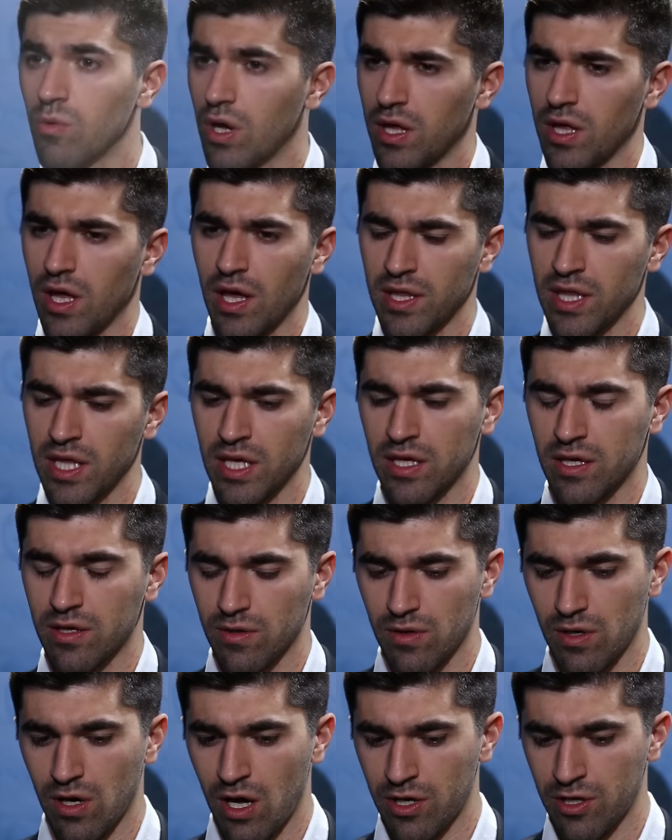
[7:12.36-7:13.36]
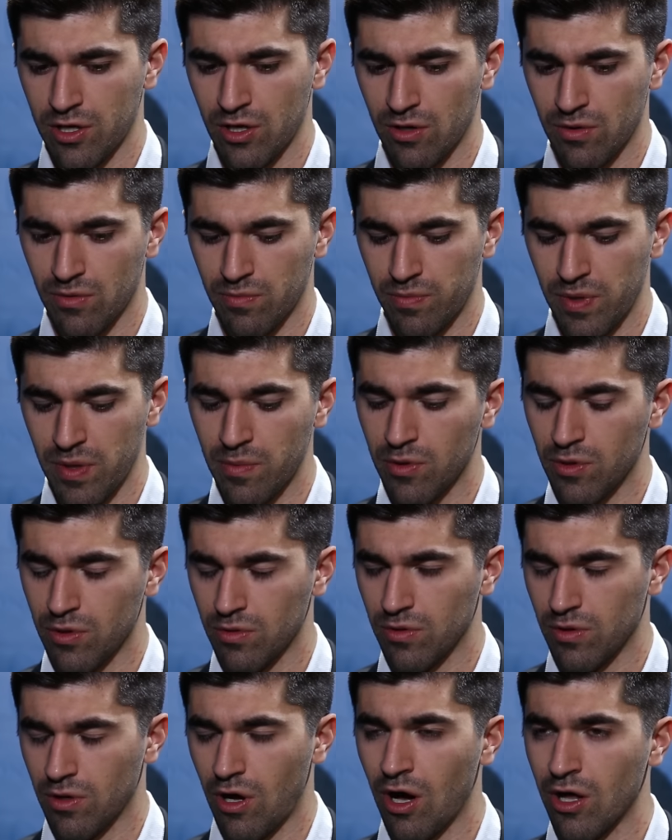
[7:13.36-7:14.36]
Well, I think, you know,
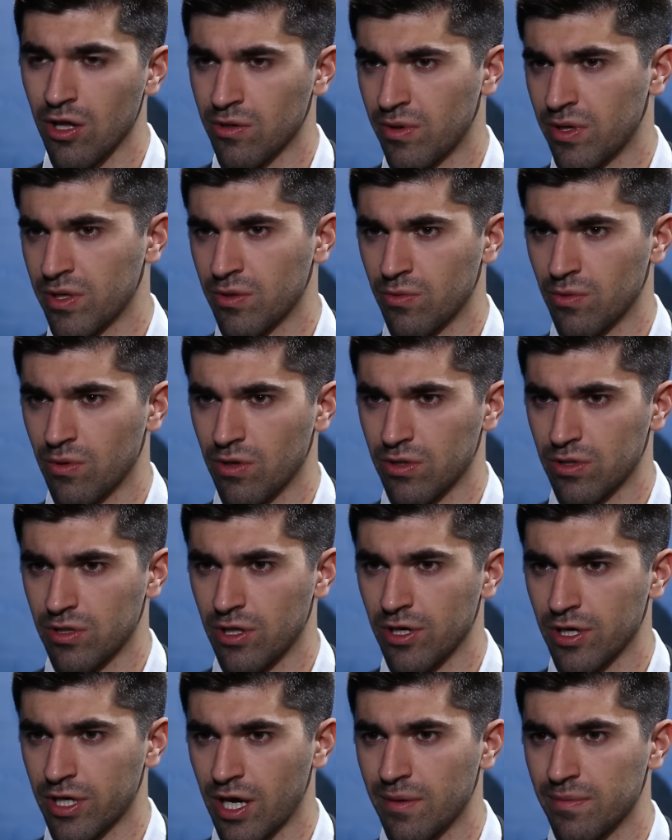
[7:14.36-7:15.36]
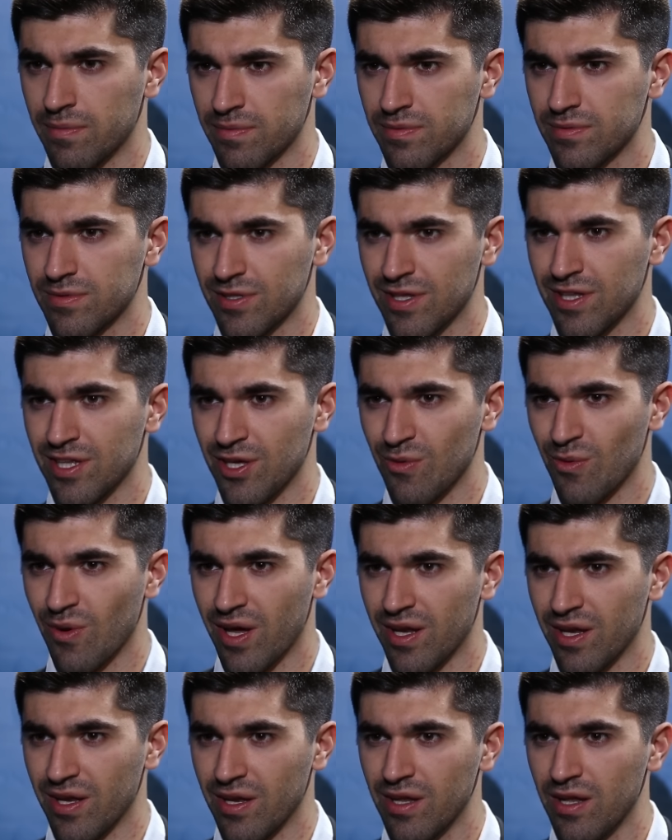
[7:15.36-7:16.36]
people all around the world look up to the
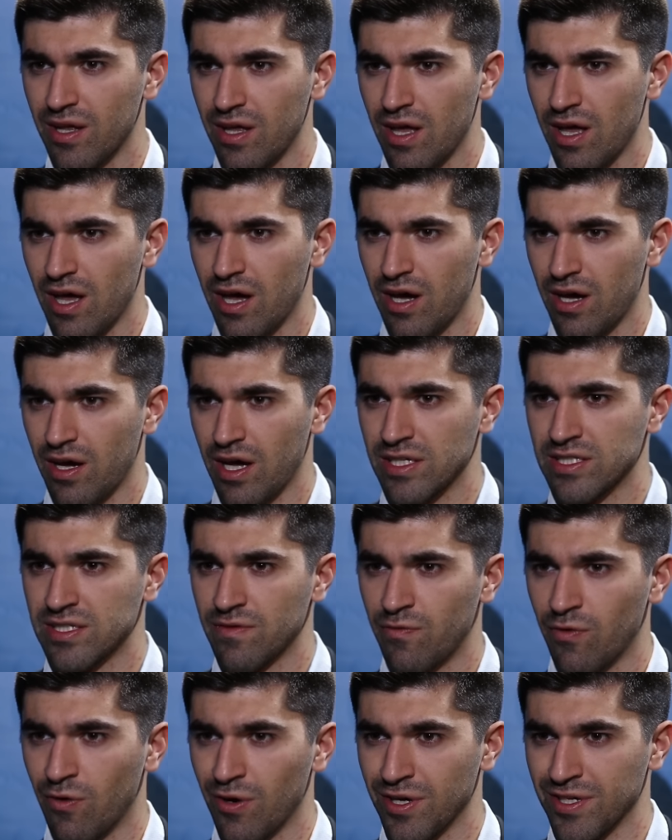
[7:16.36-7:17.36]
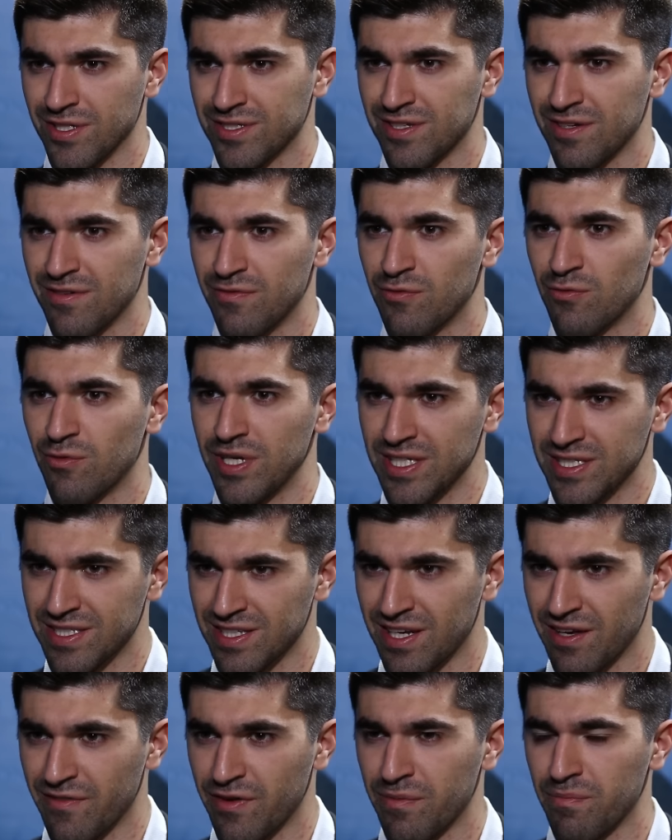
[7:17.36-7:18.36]
UN as a voice of
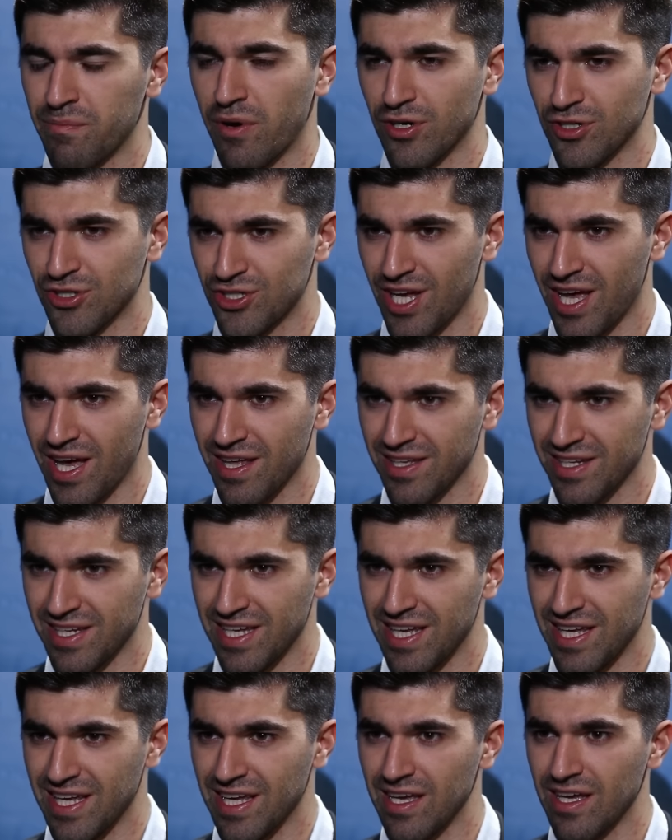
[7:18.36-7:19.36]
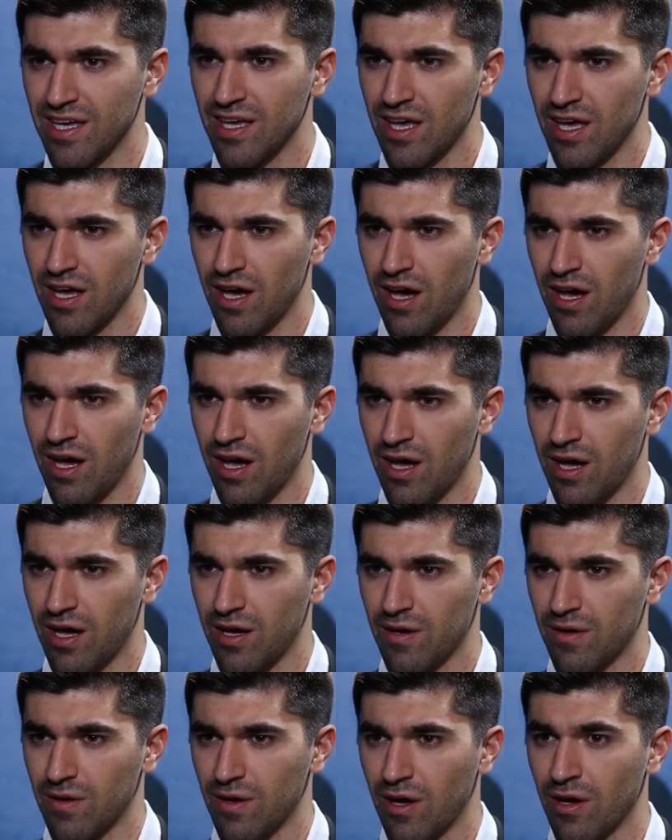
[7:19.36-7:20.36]
reason, of impartiality,
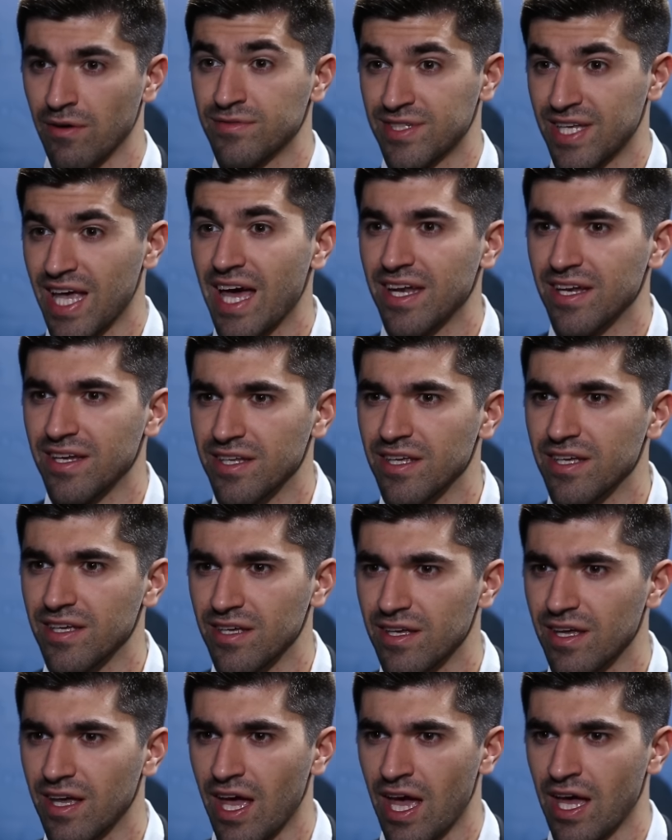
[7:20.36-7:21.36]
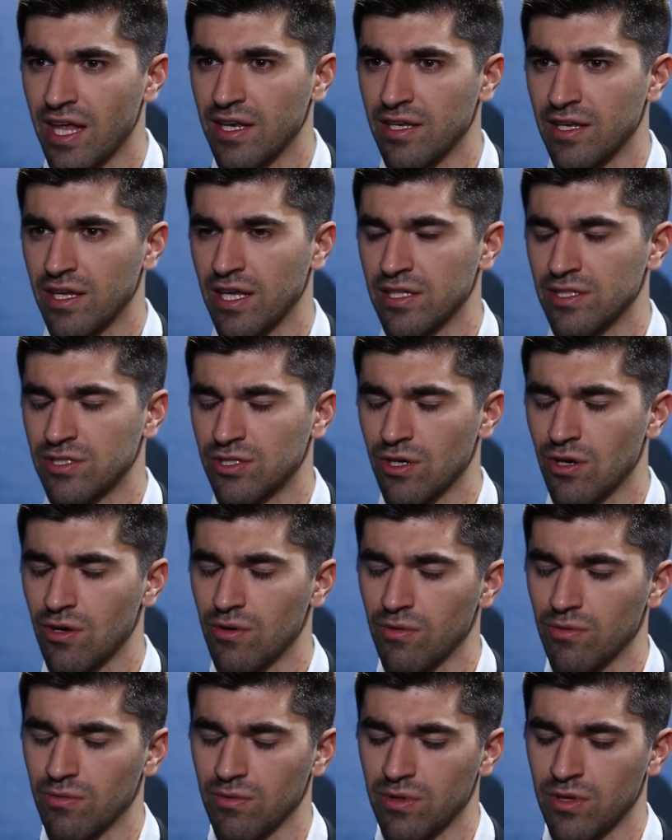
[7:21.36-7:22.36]
of sanity. And
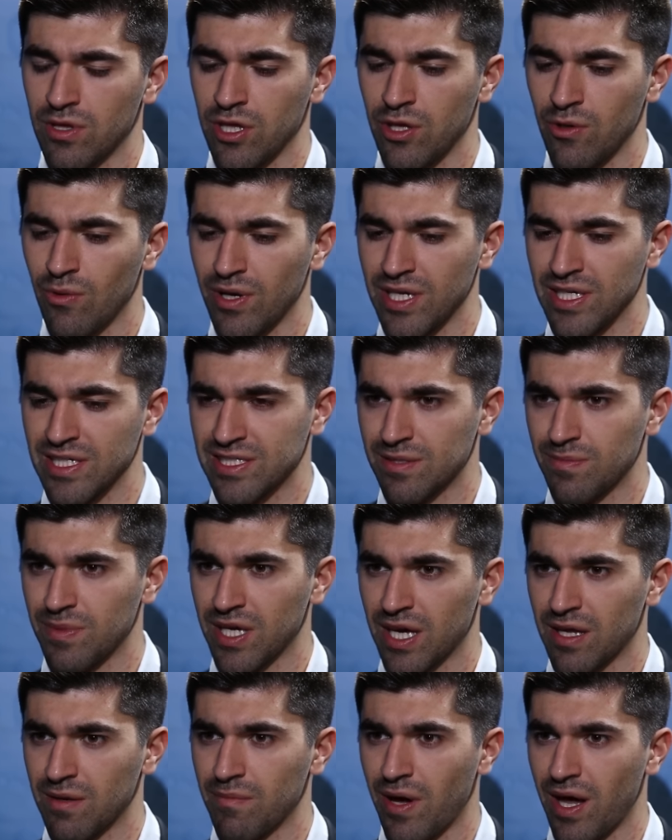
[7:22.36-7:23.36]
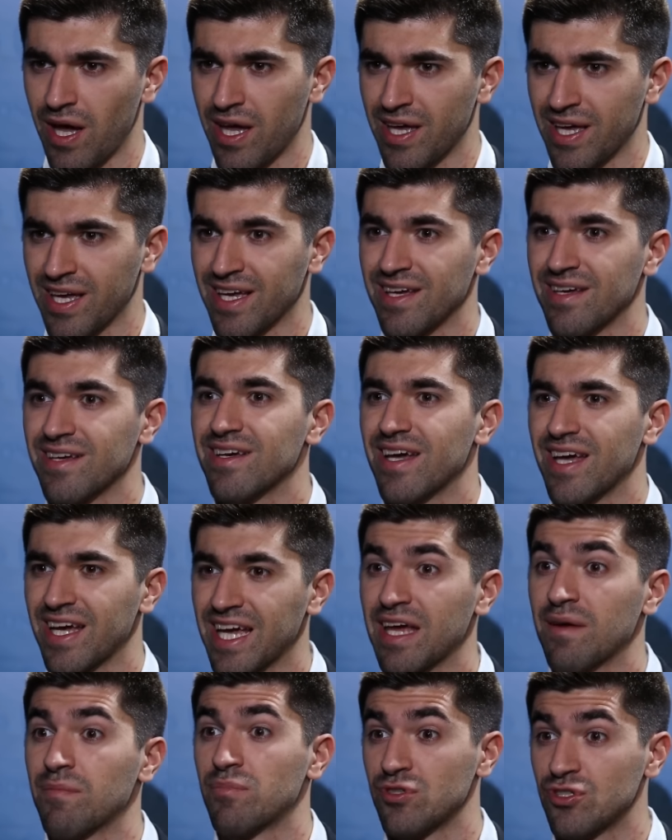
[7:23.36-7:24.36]
so the UN needs to begin by,
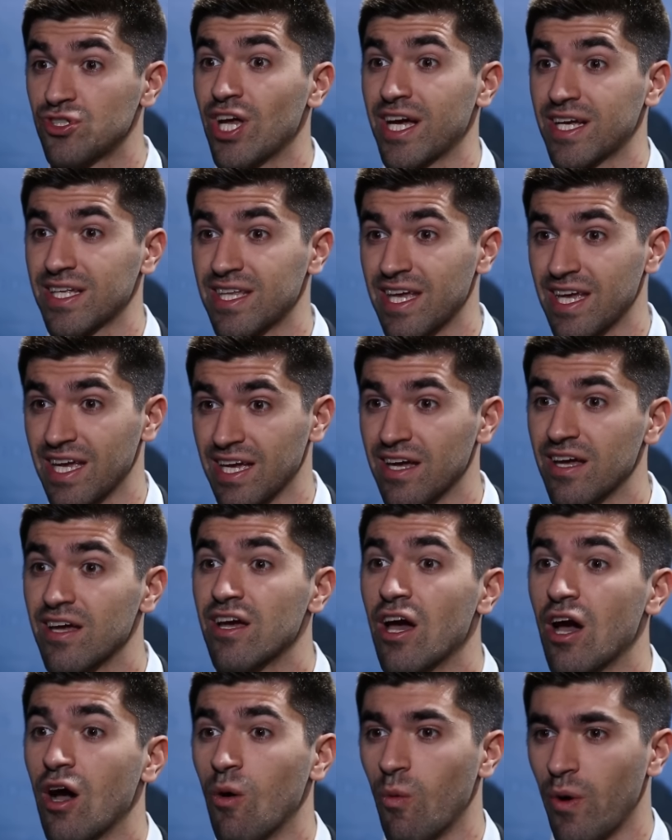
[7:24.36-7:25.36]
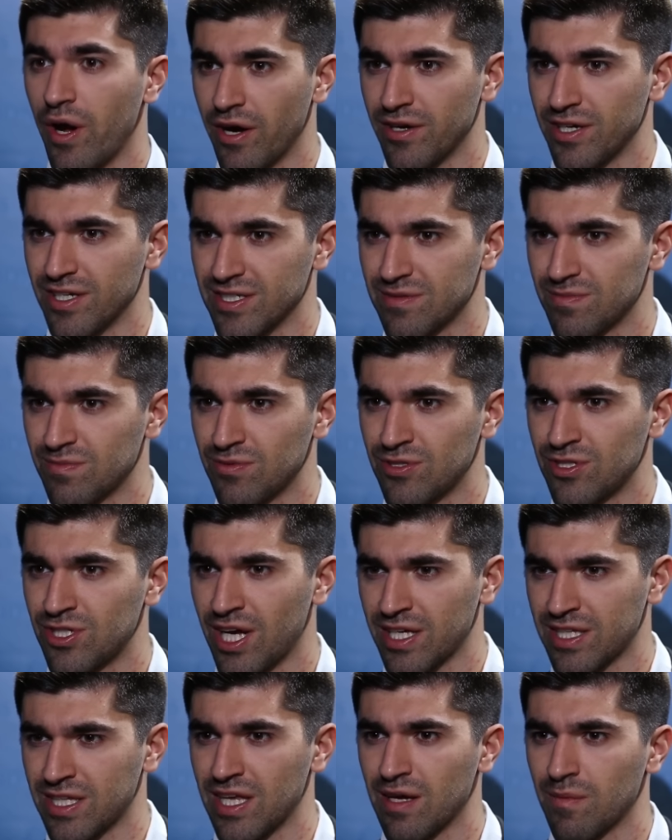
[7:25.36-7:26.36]
again, projecting awareness,
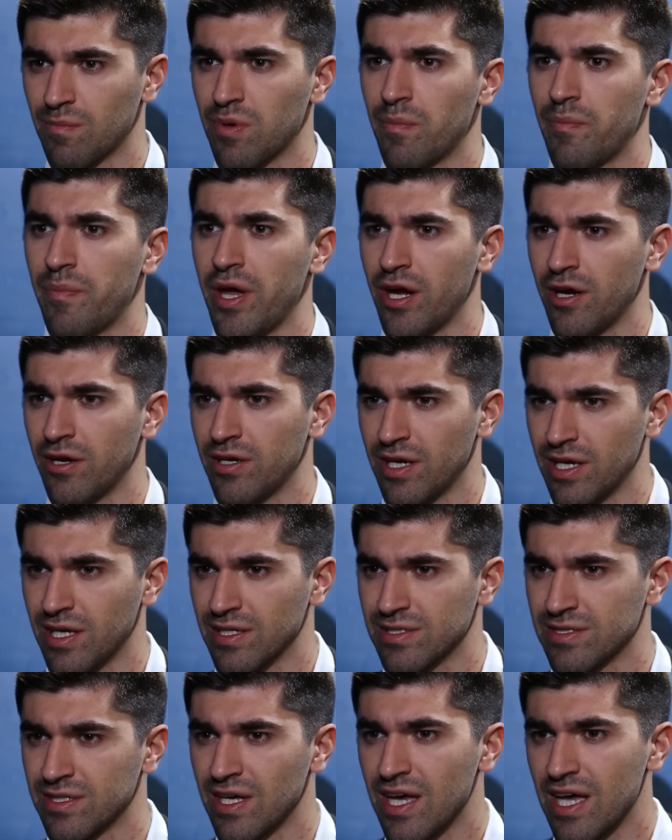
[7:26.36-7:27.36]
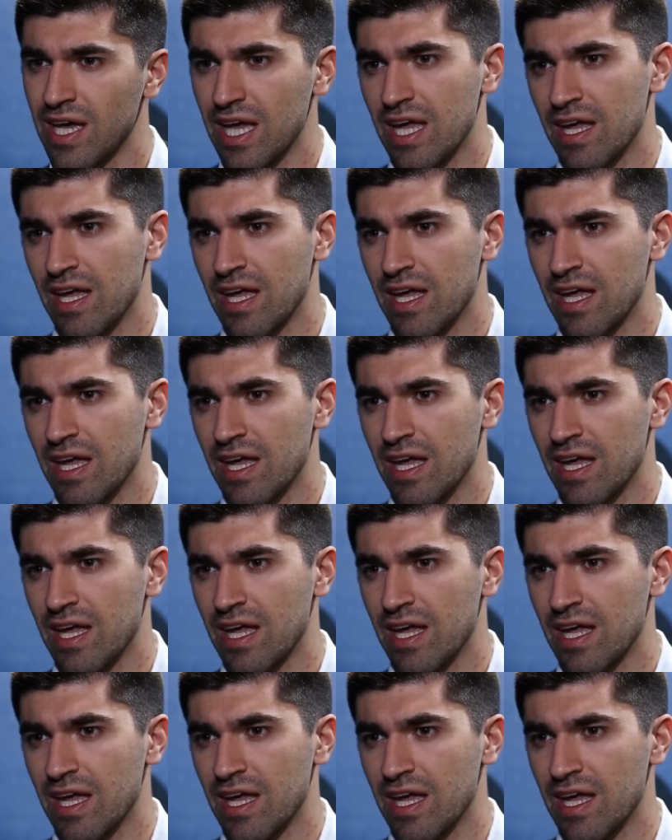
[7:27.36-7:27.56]
projecting preparedness.